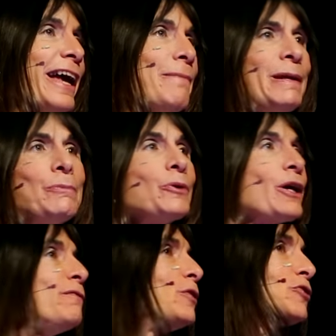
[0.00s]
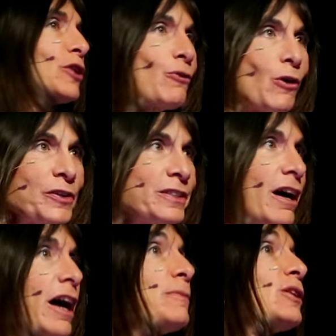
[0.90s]
and people were confusing her all the
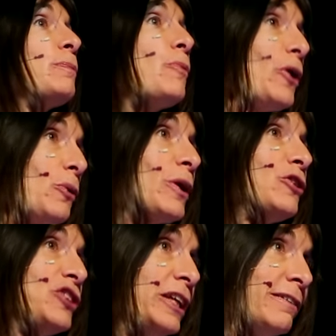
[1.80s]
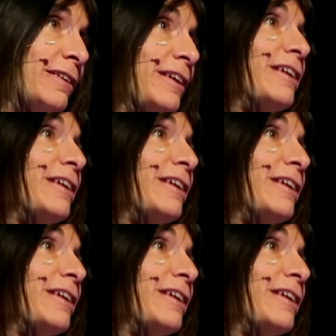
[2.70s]
time, to the point where she